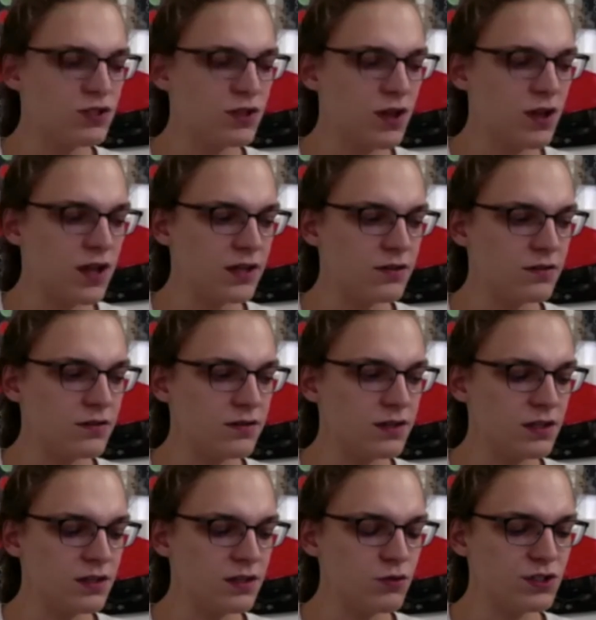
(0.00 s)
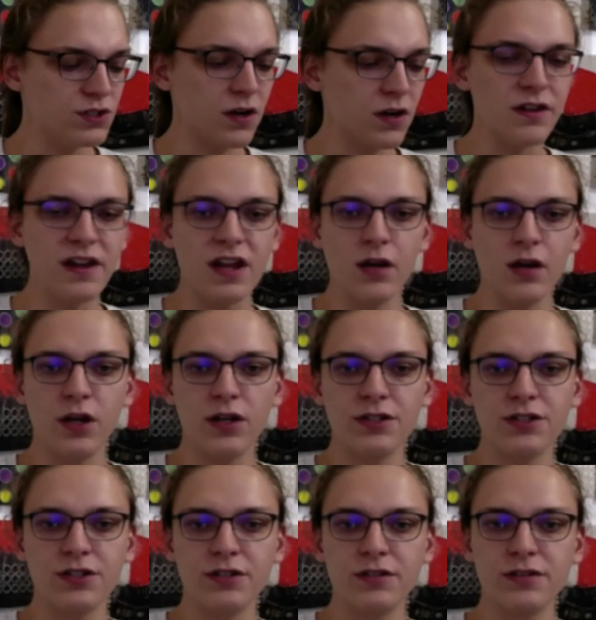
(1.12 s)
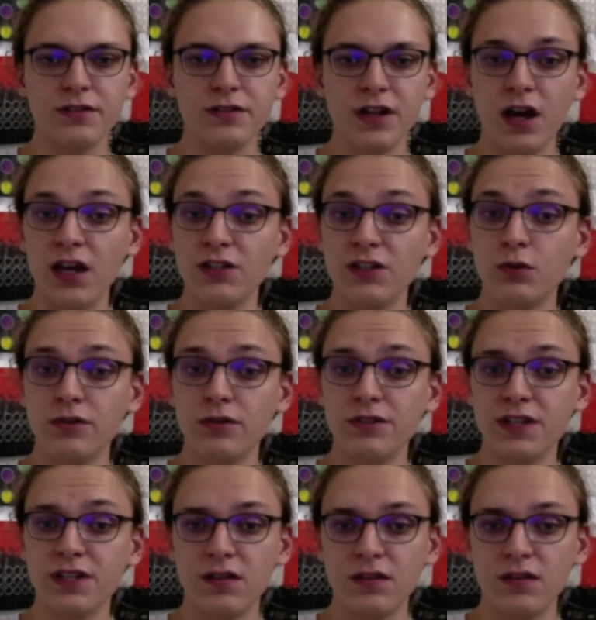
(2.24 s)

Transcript: uh, you started airbrush in high school, you said?